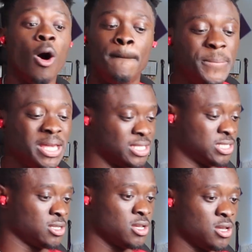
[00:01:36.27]

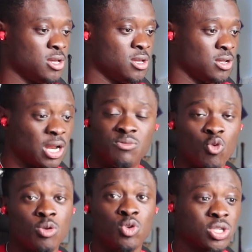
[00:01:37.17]

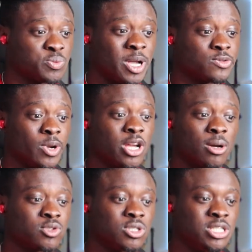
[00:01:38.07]
And most especially when it
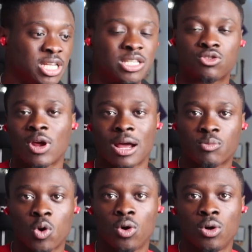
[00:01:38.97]
comes to diss
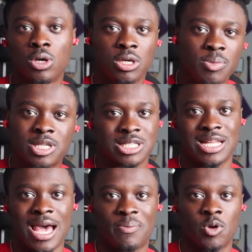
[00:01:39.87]
track, bro, you be
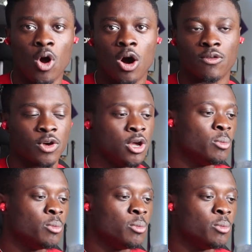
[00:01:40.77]
snapping off.